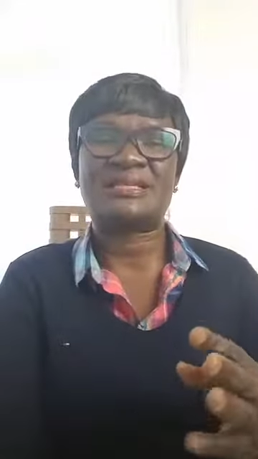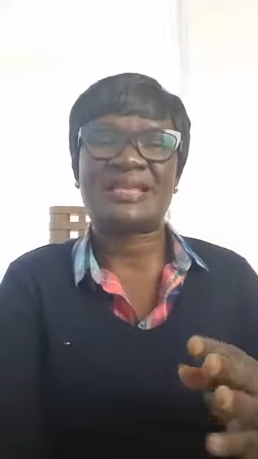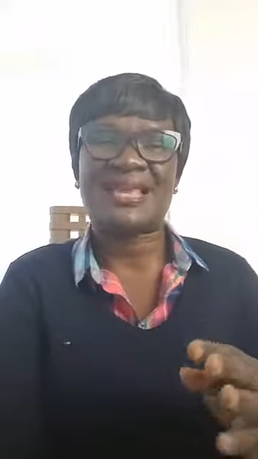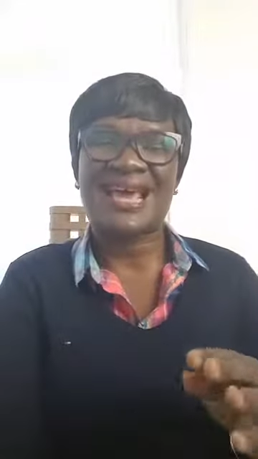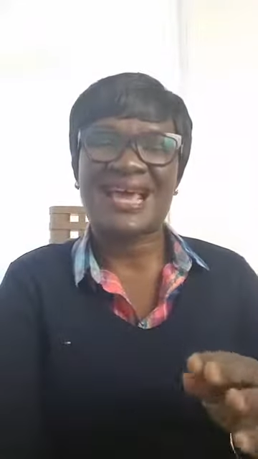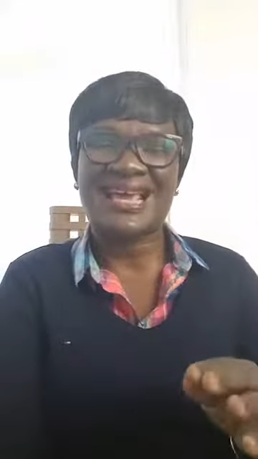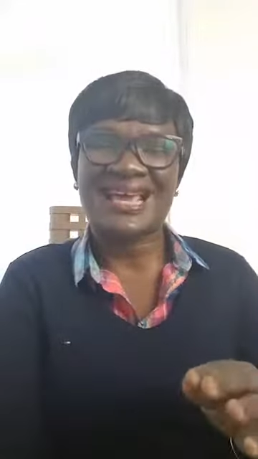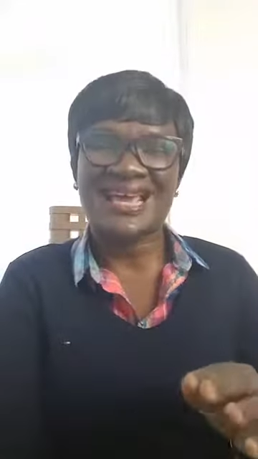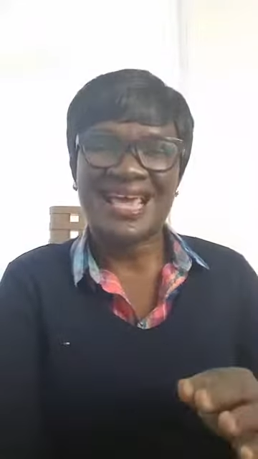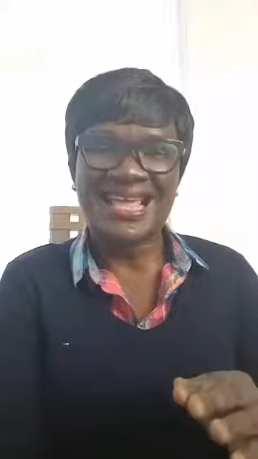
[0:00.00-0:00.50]

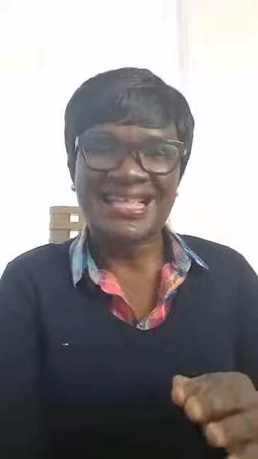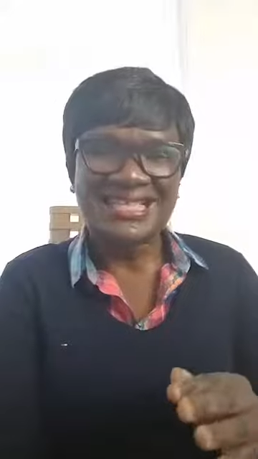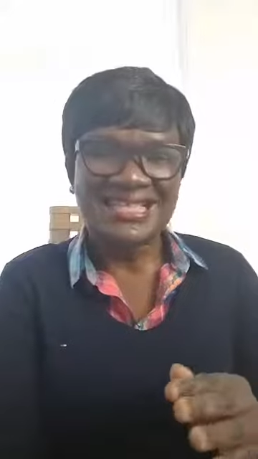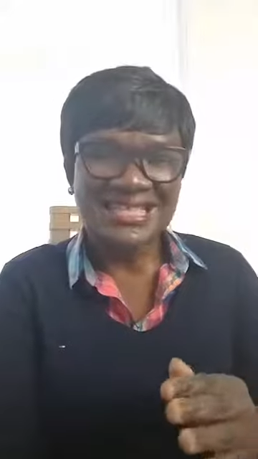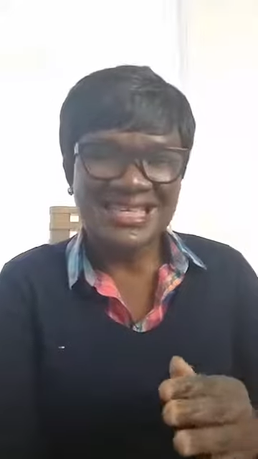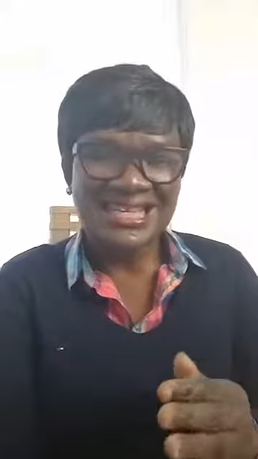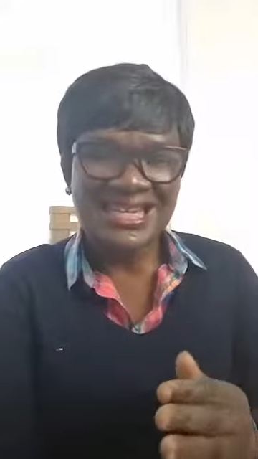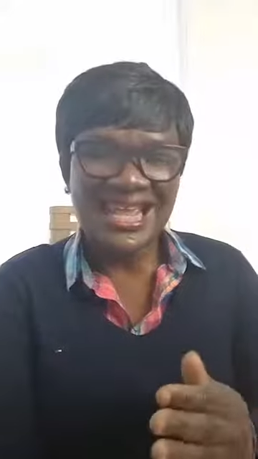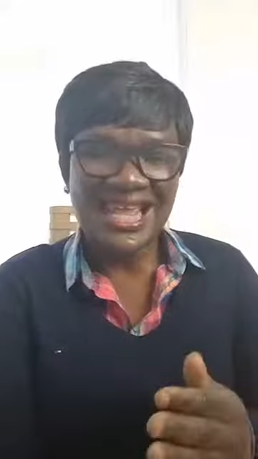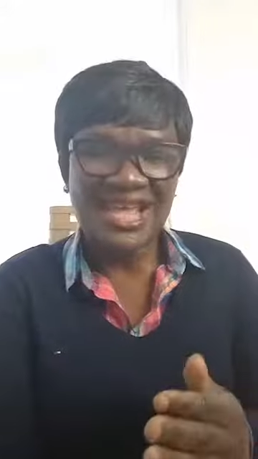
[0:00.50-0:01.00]
they are
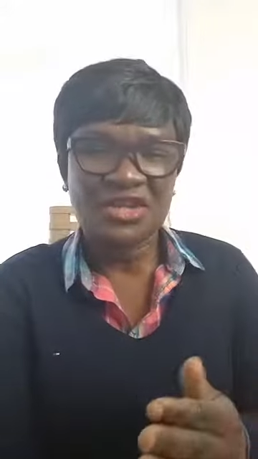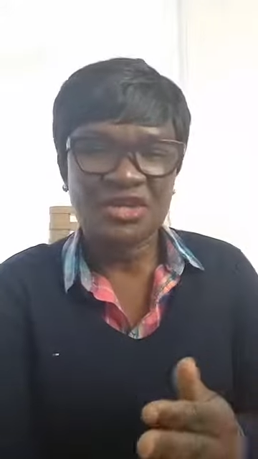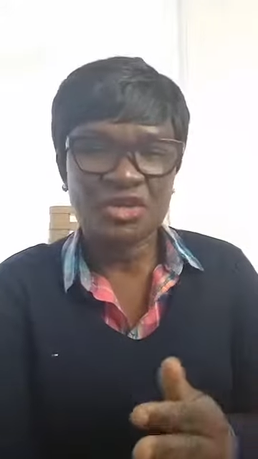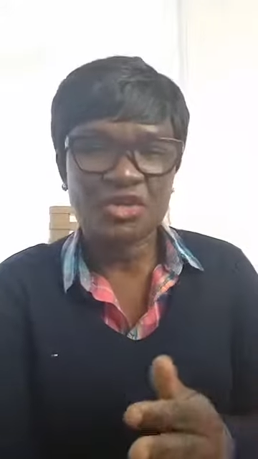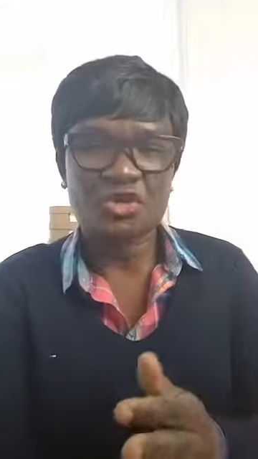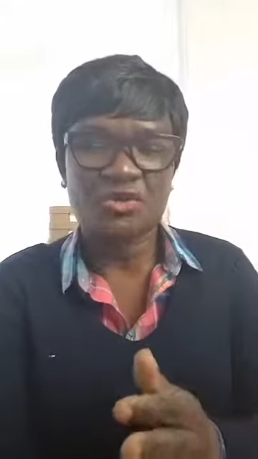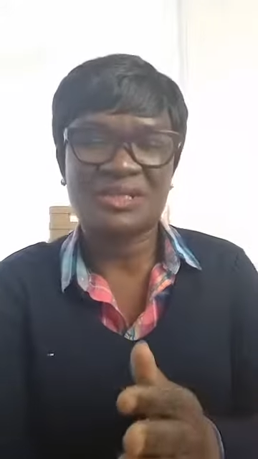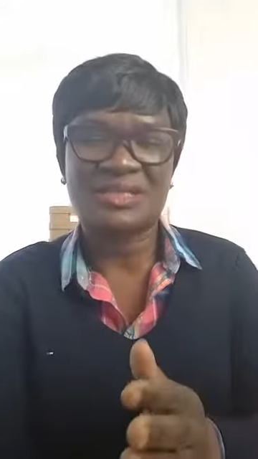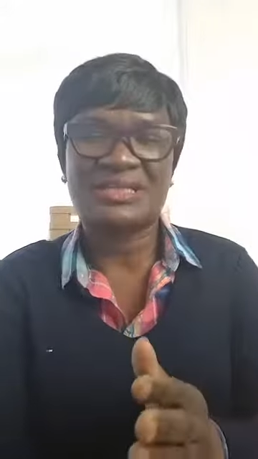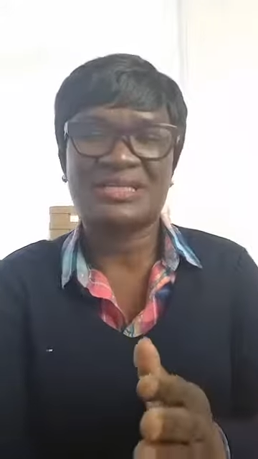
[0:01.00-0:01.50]
getting
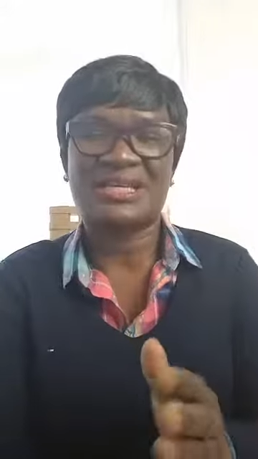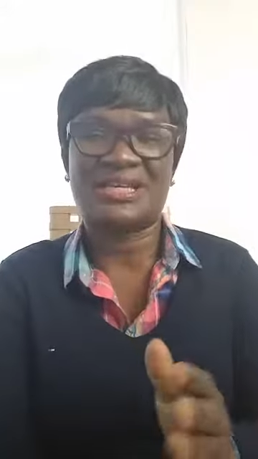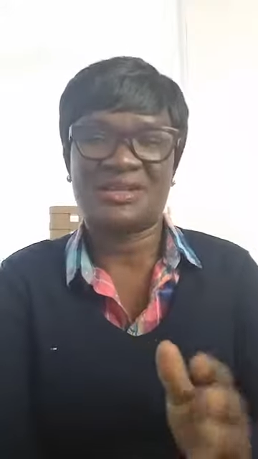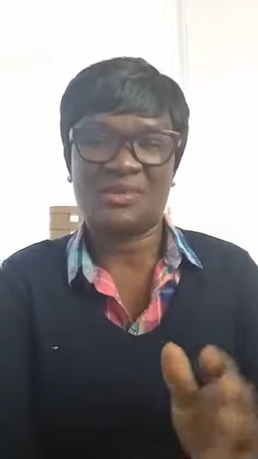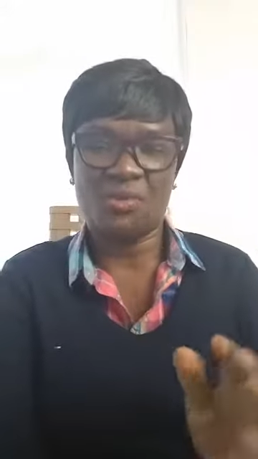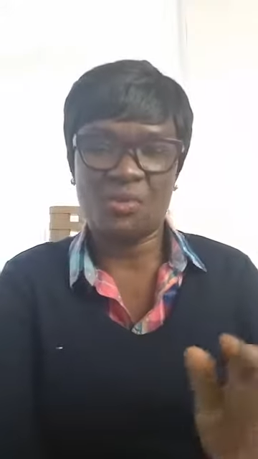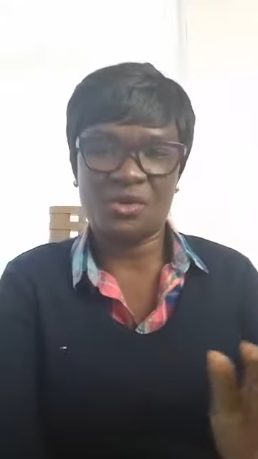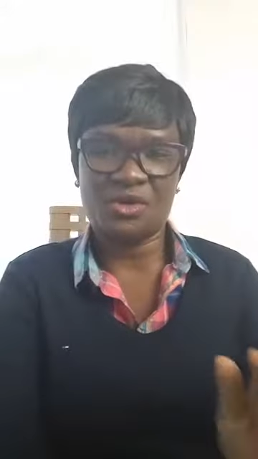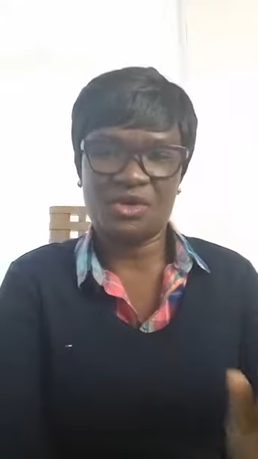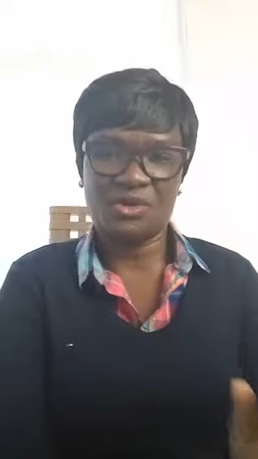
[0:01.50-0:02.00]
interested
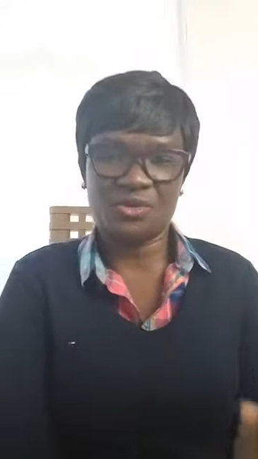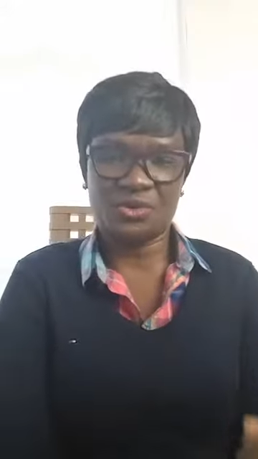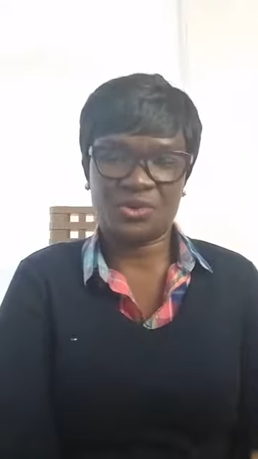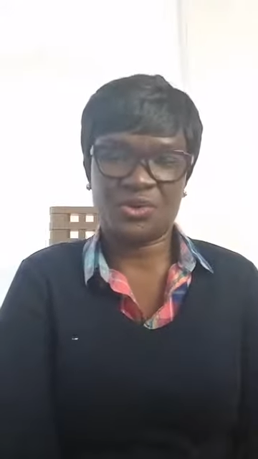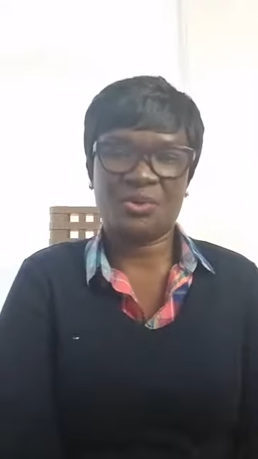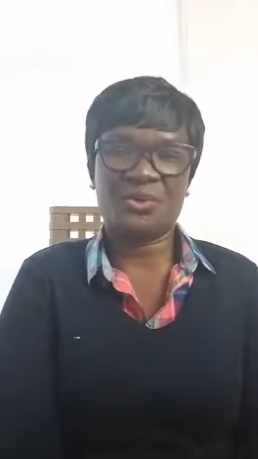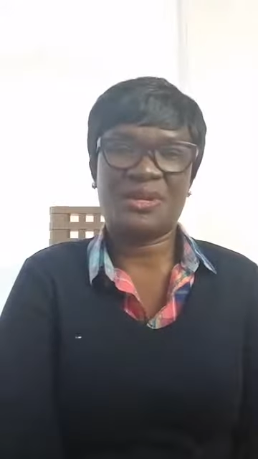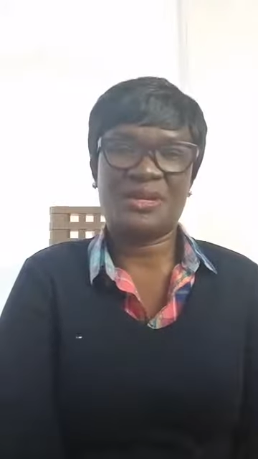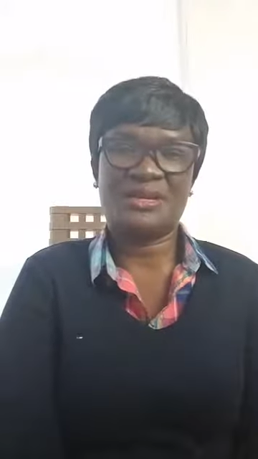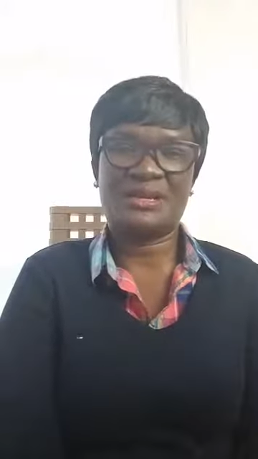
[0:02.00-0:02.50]
in what you're
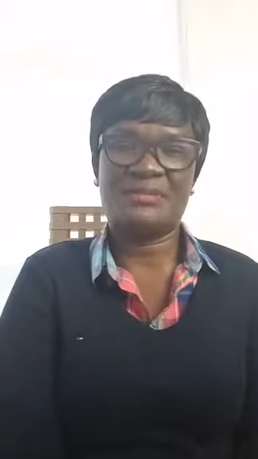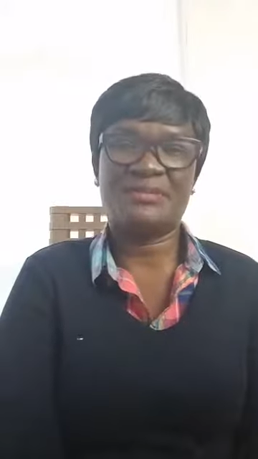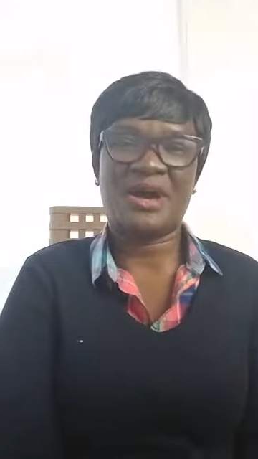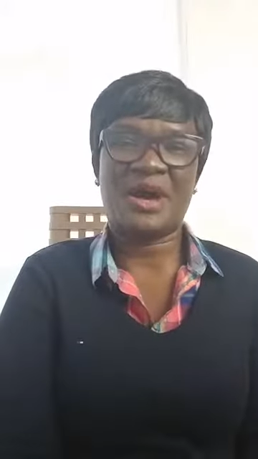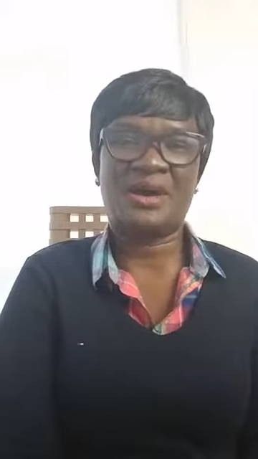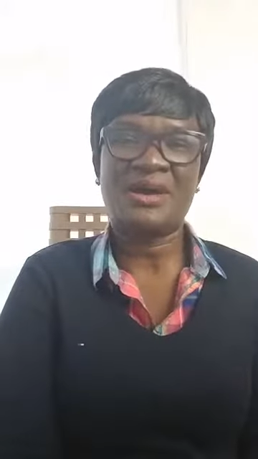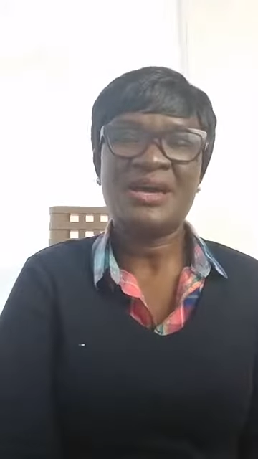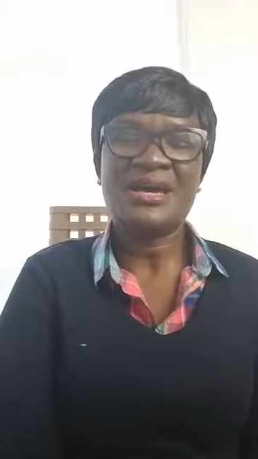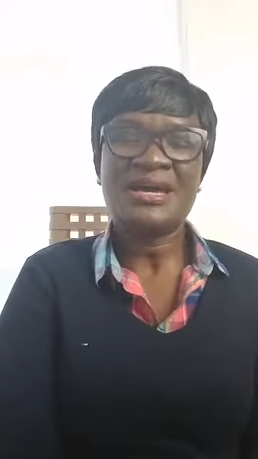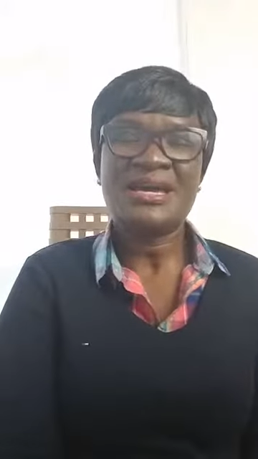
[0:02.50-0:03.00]
talking
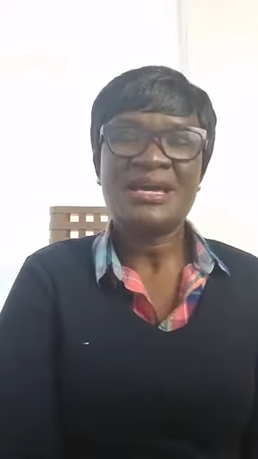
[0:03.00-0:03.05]
about.